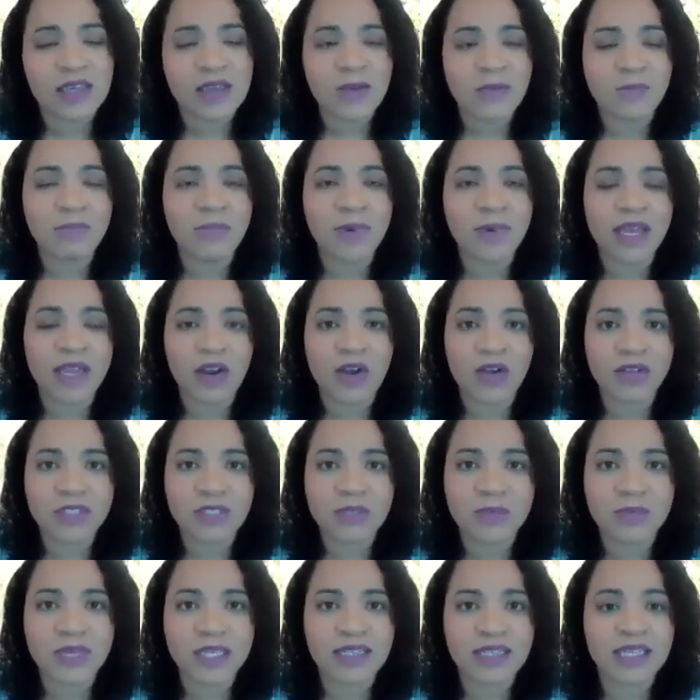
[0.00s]
but
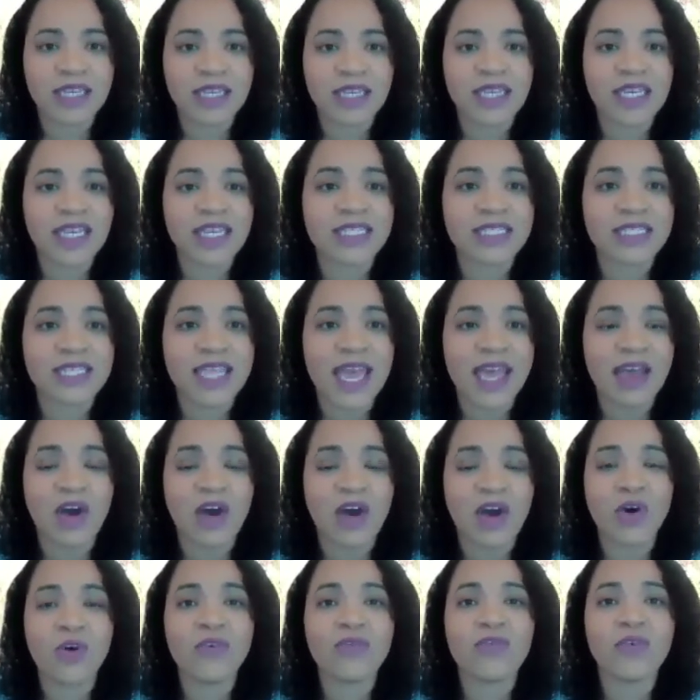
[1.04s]
ultimately it's that
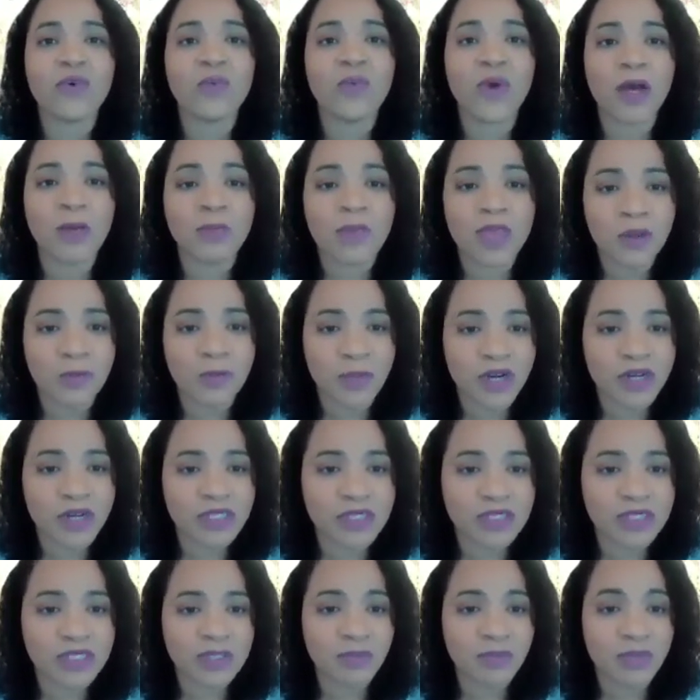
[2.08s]
overwhelming a
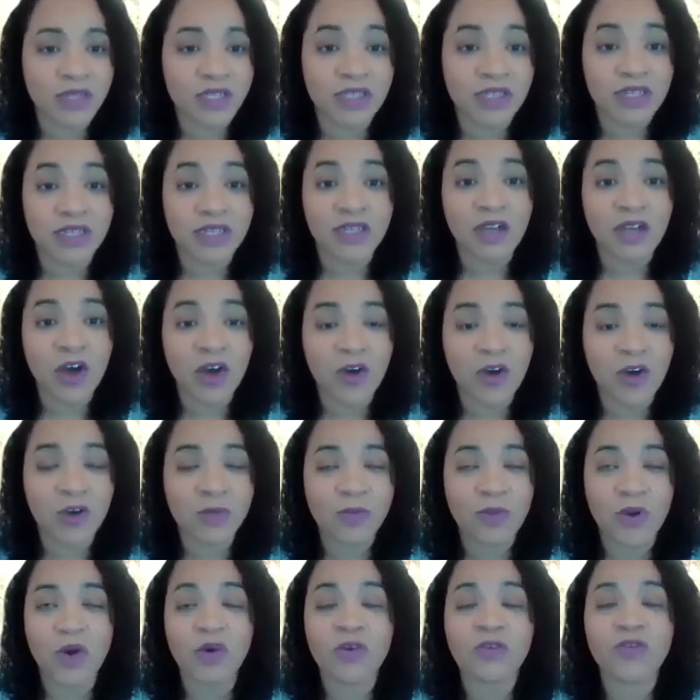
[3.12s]
person's ability to
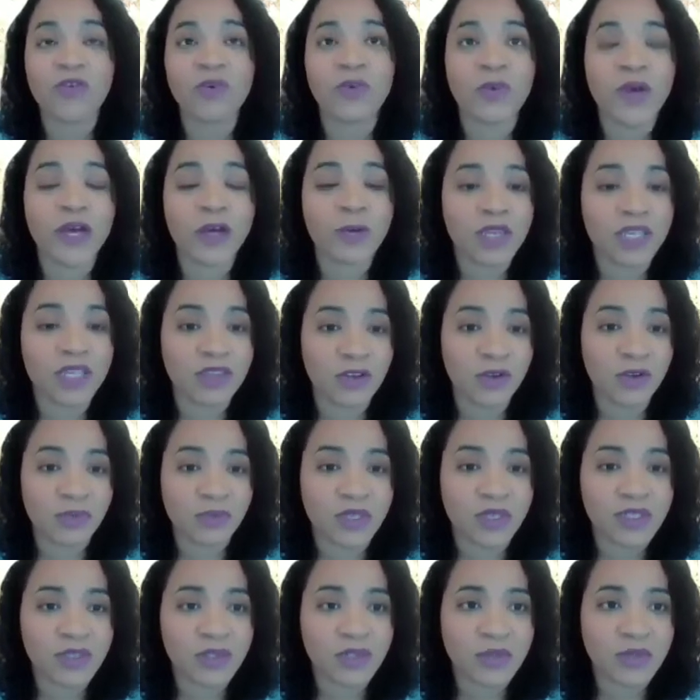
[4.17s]
cope, overwhelming their
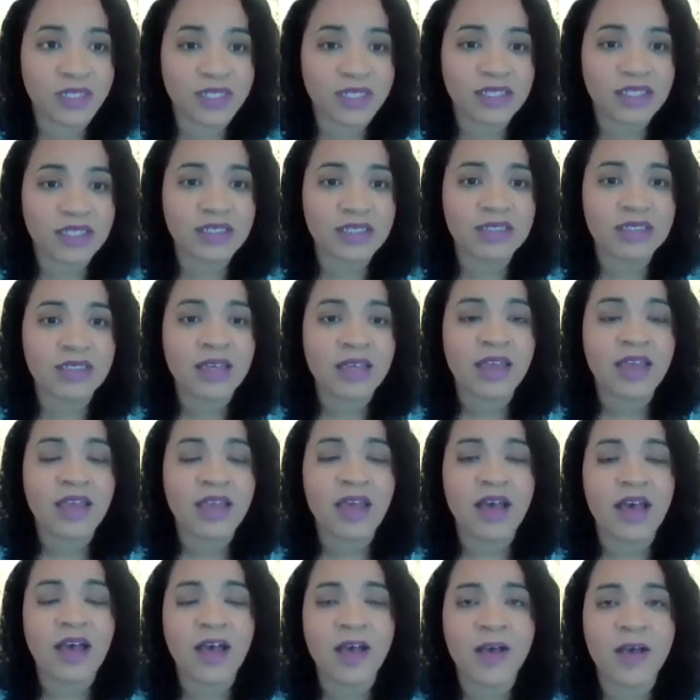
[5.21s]
resources,
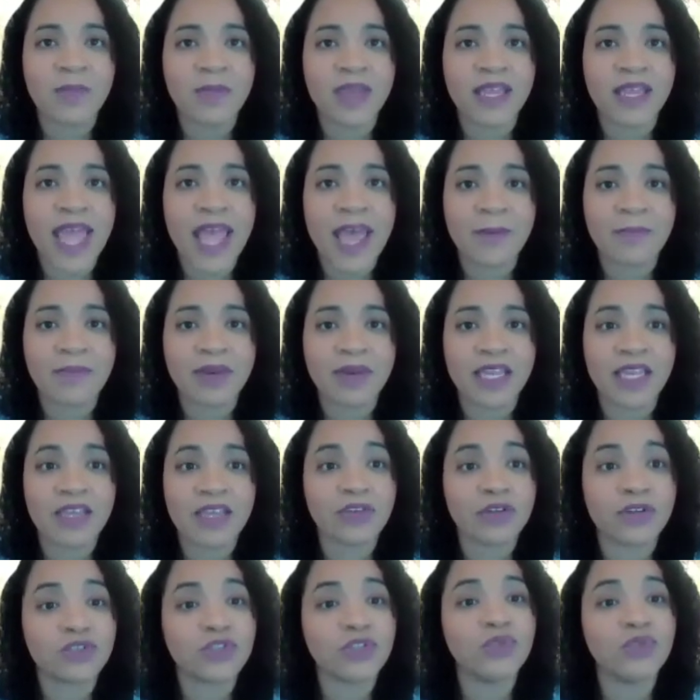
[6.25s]
and happening
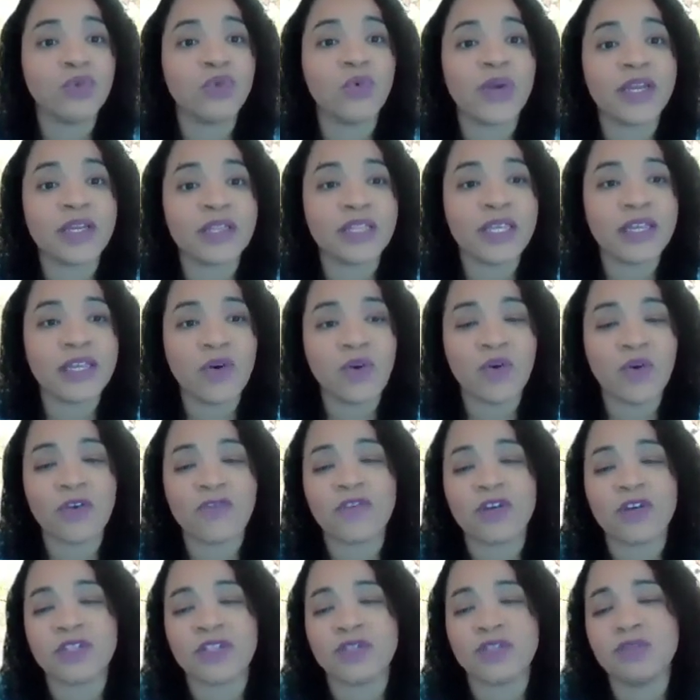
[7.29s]
either too quickly or
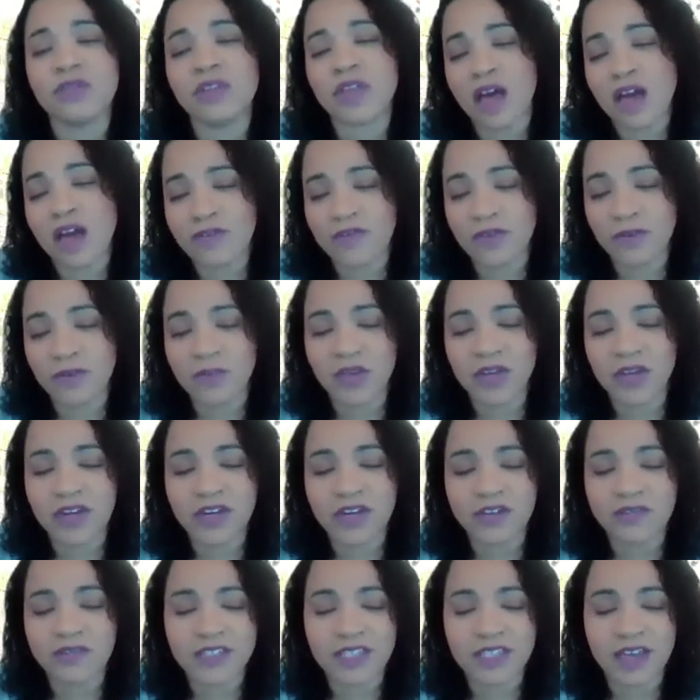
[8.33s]
for too long of a
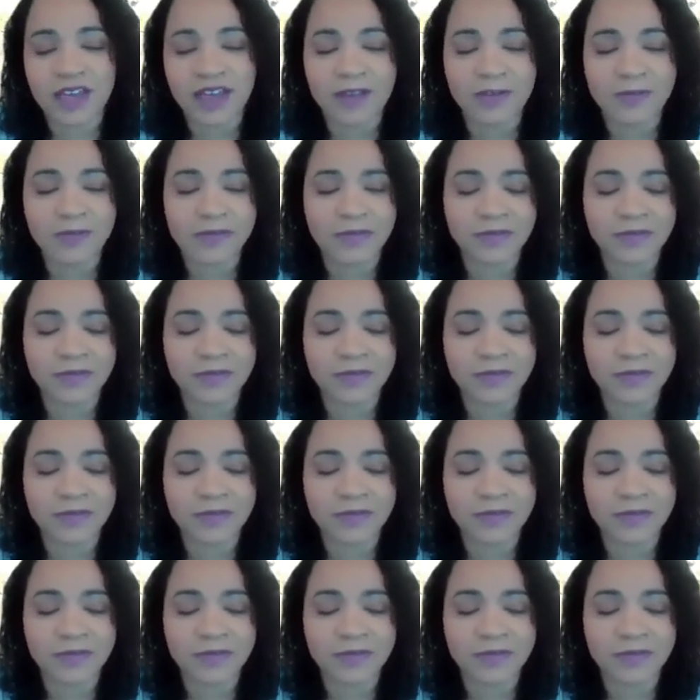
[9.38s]
period of time.